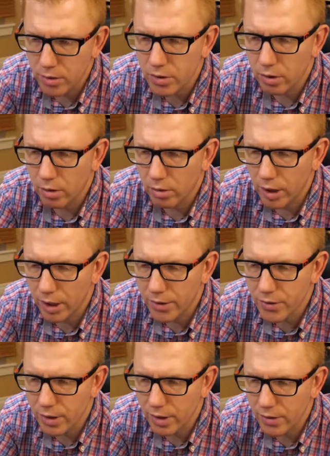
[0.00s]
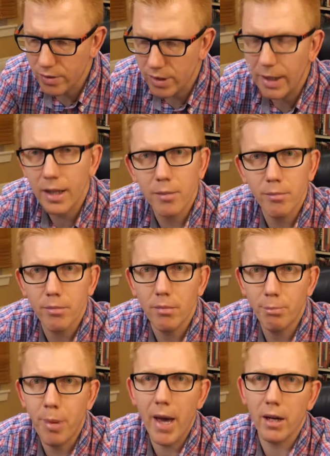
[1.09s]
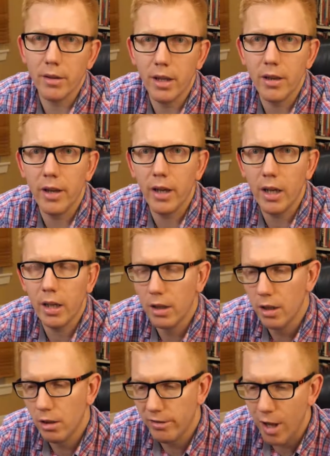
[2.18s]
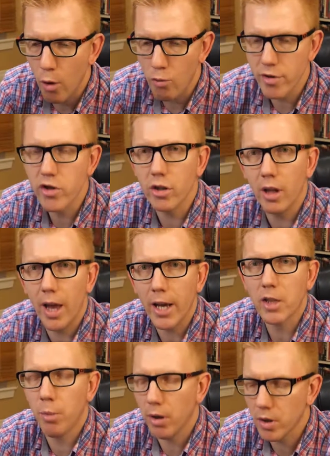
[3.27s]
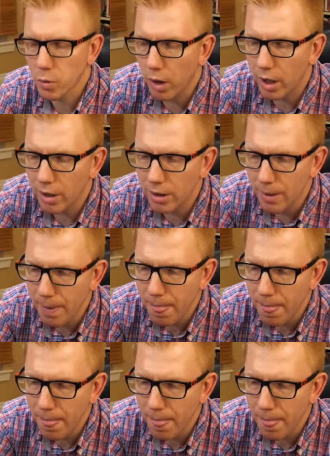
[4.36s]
So it's certainly better than the original Xbox One.